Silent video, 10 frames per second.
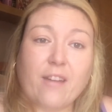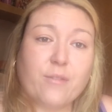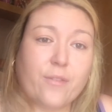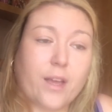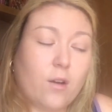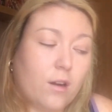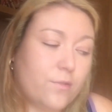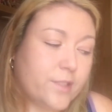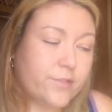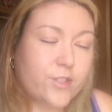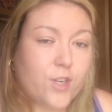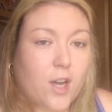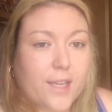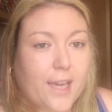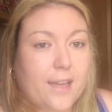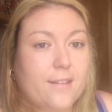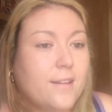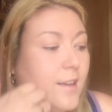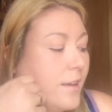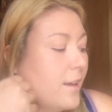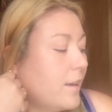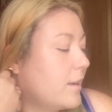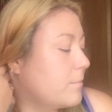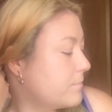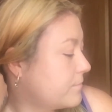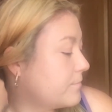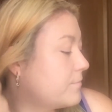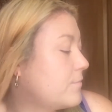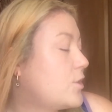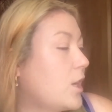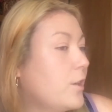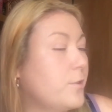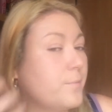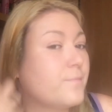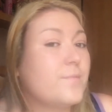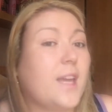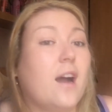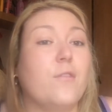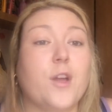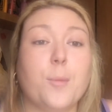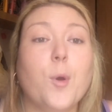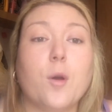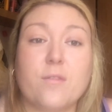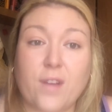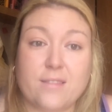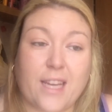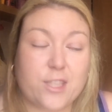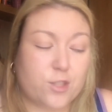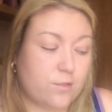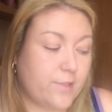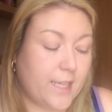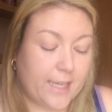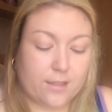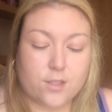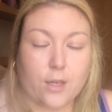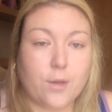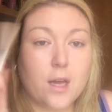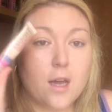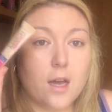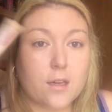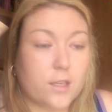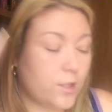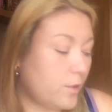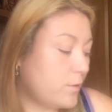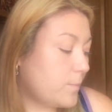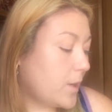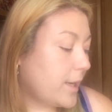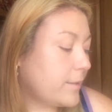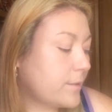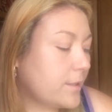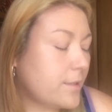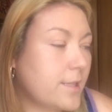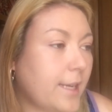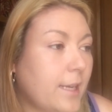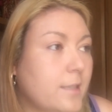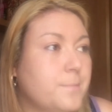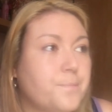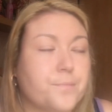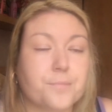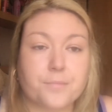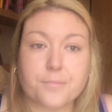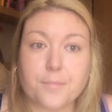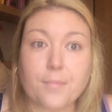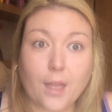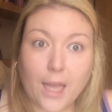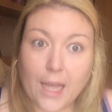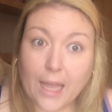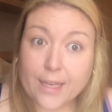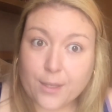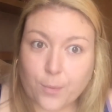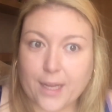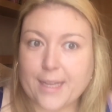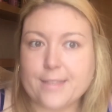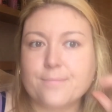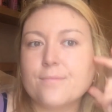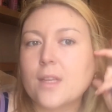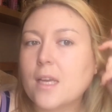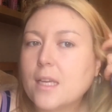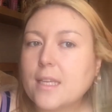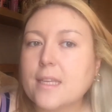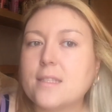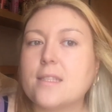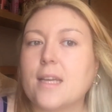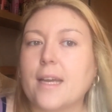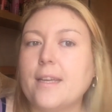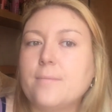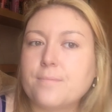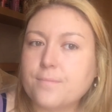everything off and start again. So yeah, I've only put foundation on really, so I'm going to use my concealer. Anyway, yesterday,